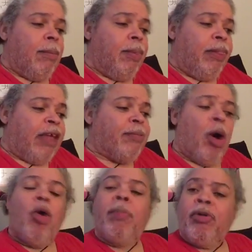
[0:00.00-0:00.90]
That's my
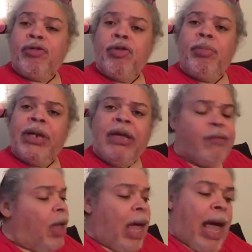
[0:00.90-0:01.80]
own personal
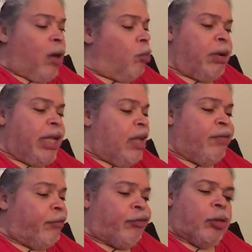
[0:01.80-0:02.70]
belief. I don't believe
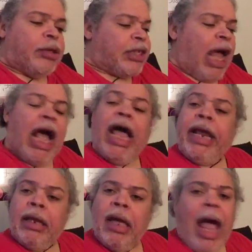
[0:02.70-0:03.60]
in suicide.
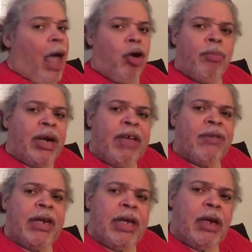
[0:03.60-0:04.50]
I don't believe
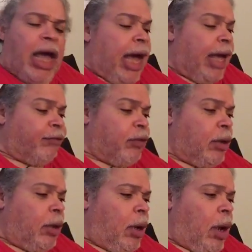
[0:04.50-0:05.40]
in legalized
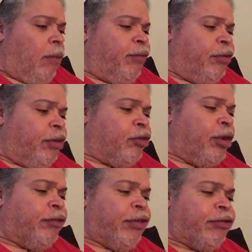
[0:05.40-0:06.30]

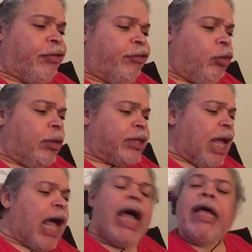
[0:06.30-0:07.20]
physician-assisted
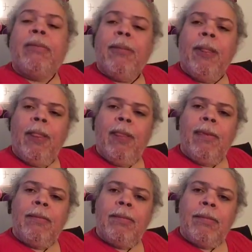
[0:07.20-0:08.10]
suicide.
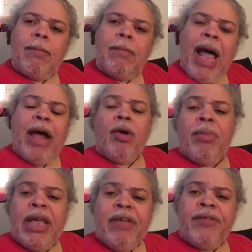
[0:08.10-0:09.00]
I don't
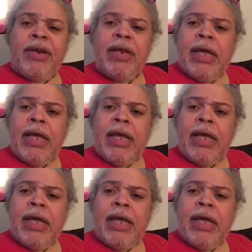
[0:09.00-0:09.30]
believe in